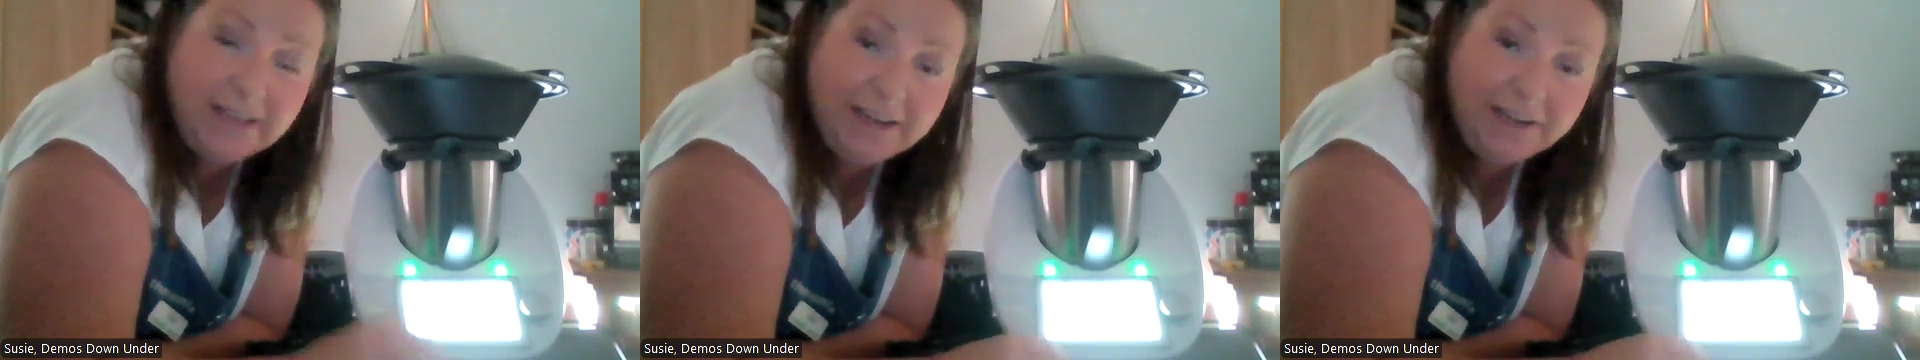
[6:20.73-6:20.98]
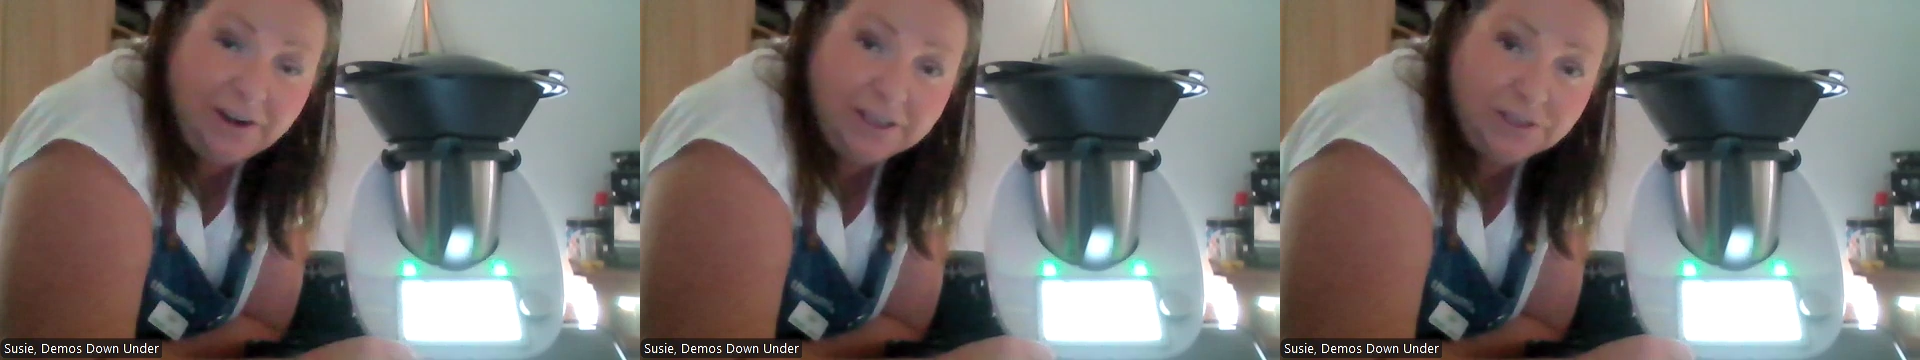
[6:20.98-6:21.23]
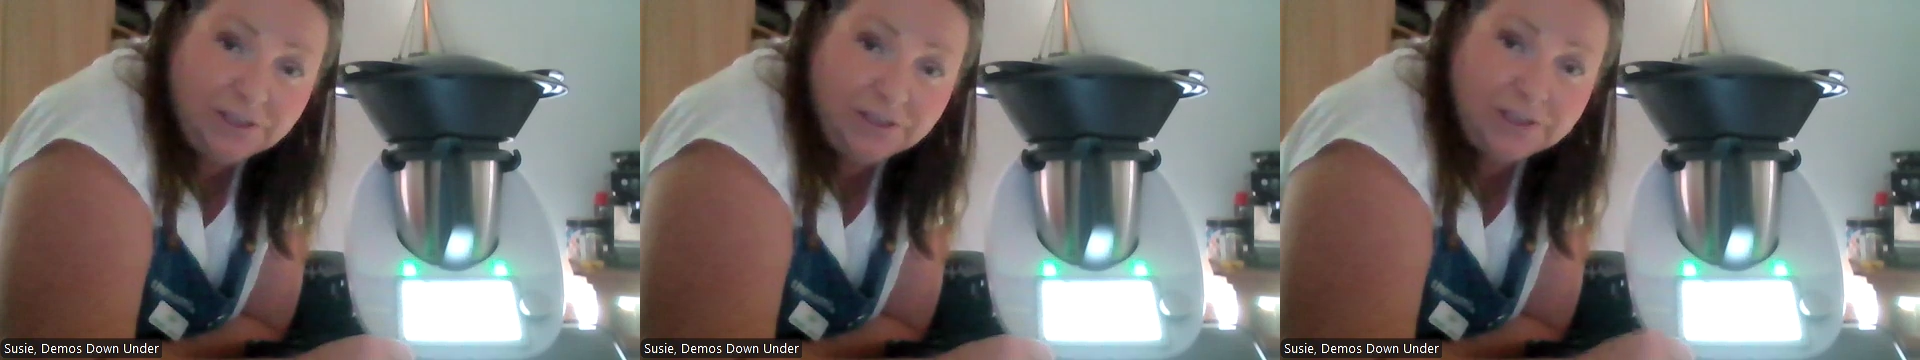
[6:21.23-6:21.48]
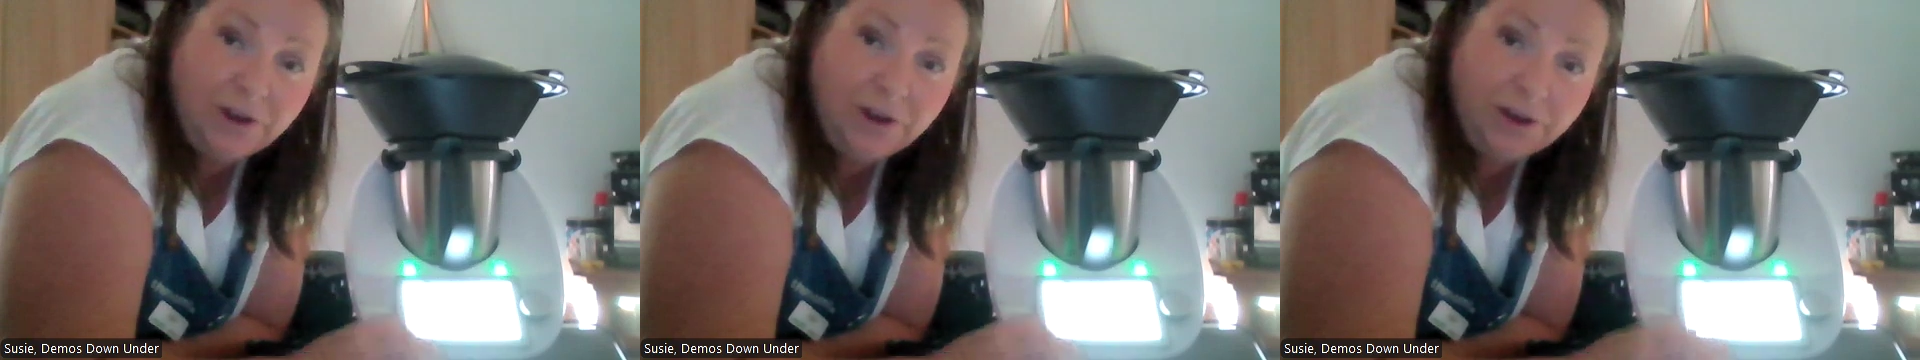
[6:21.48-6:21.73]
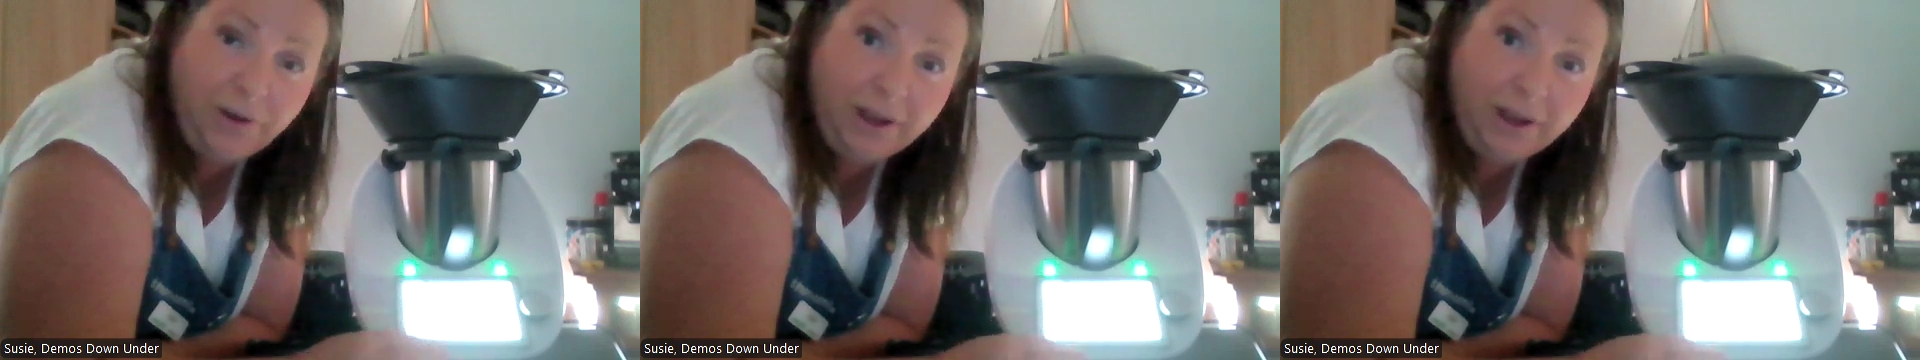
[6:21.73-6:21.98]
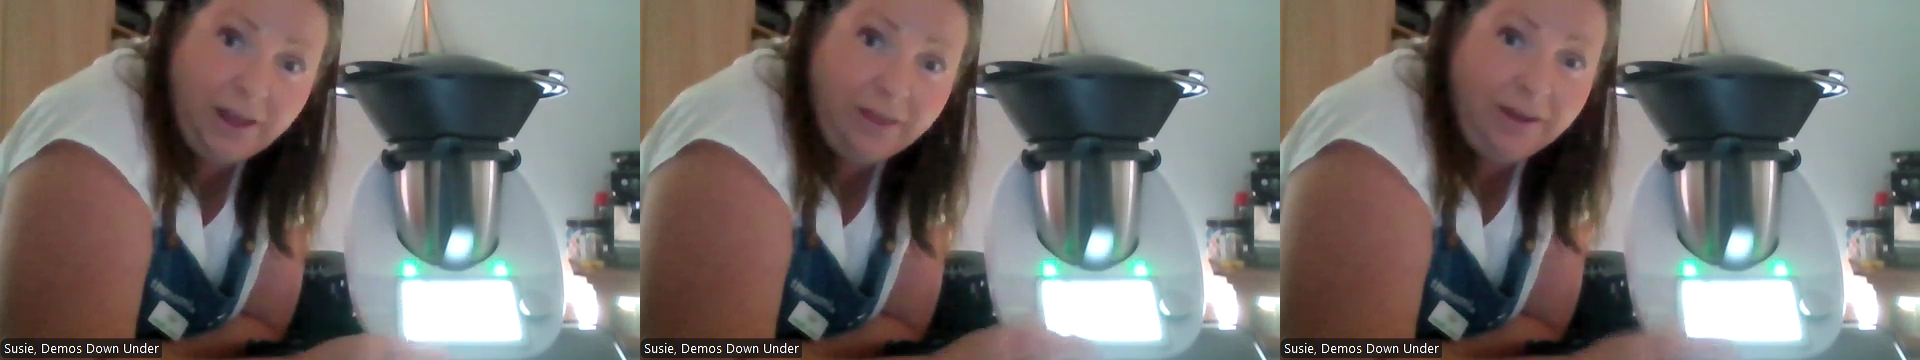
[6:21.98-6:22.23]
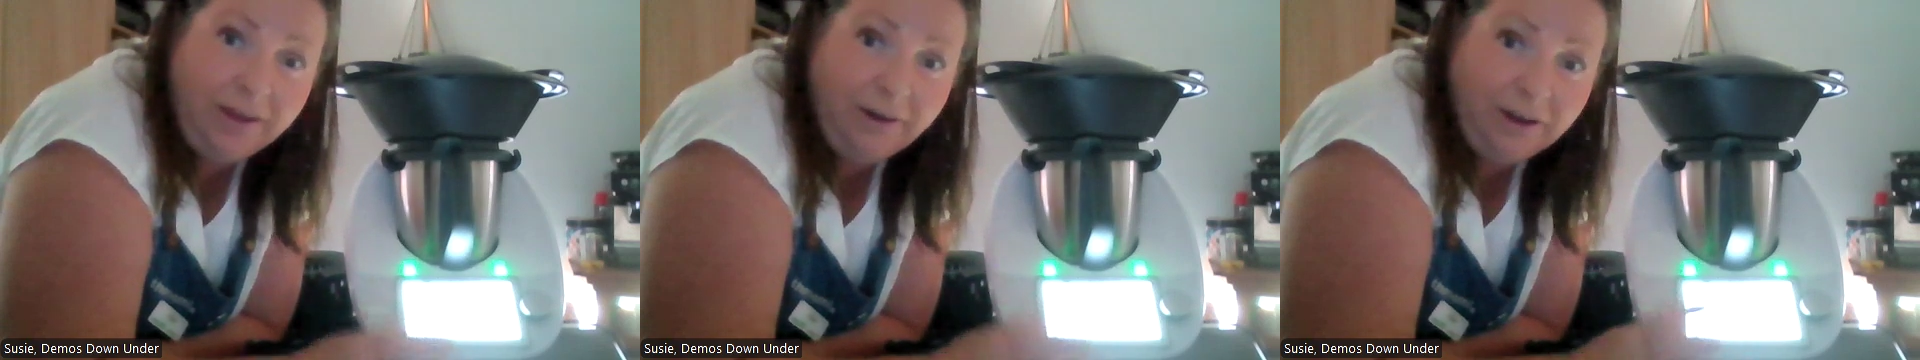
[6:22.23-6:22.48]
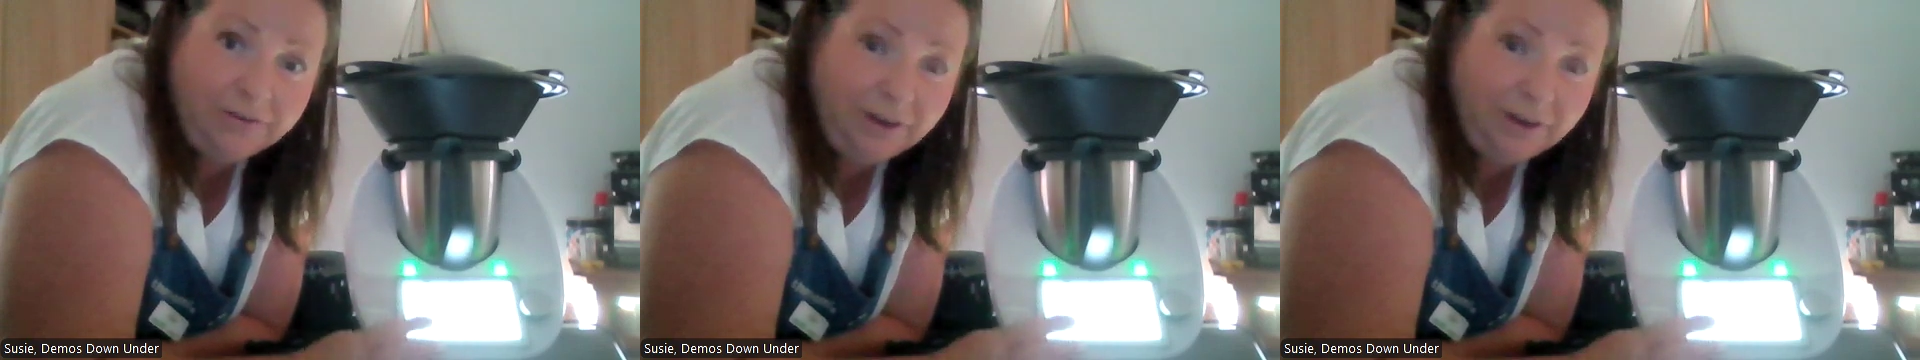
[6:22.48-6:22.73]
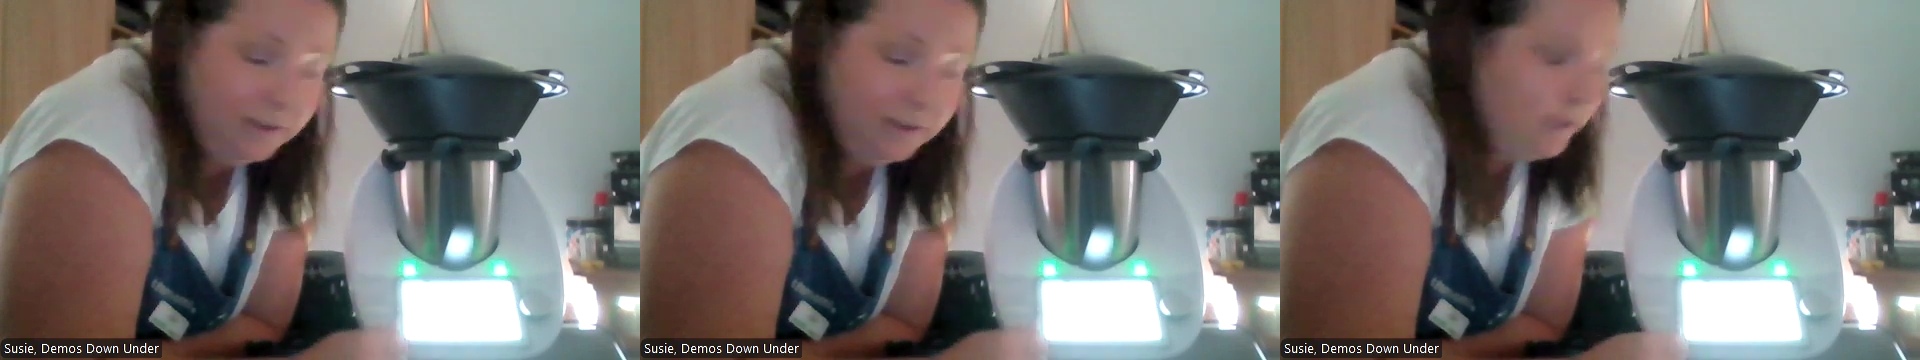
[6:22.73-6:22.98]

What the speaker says: $89 ongoing thereafter.